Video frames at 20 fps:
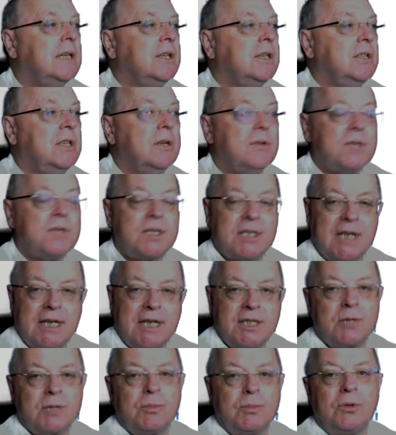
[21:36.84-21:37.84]
Use
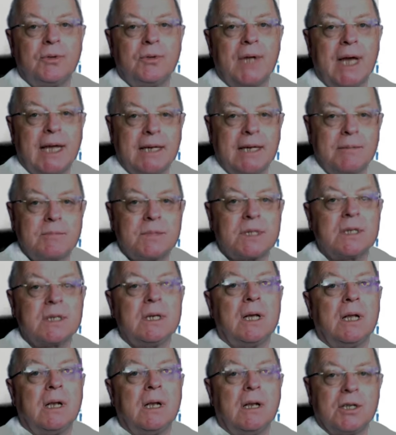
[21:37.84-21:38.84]
sensible names
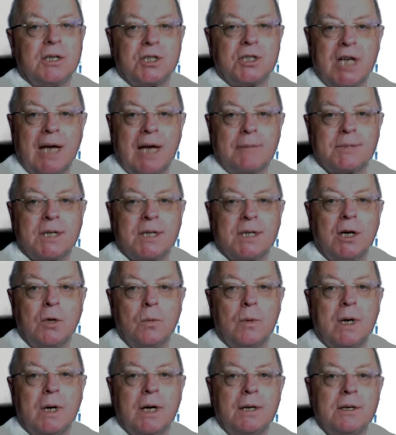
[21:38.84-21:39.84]
like chapter
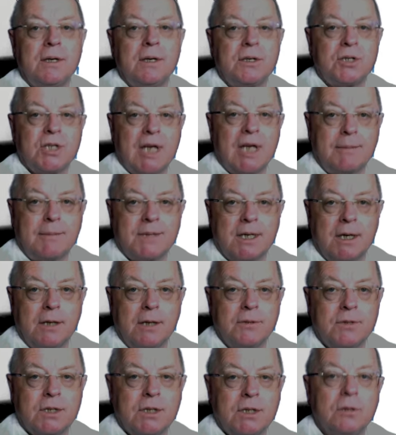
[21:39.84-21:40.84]
01, chapter
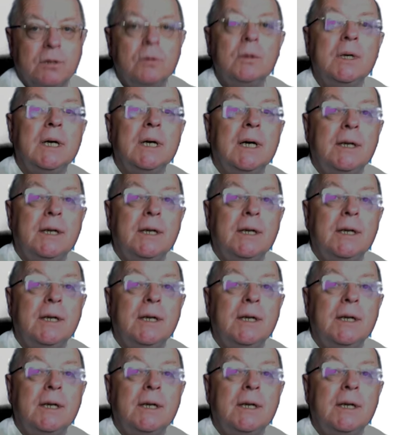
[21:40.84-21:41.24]
02.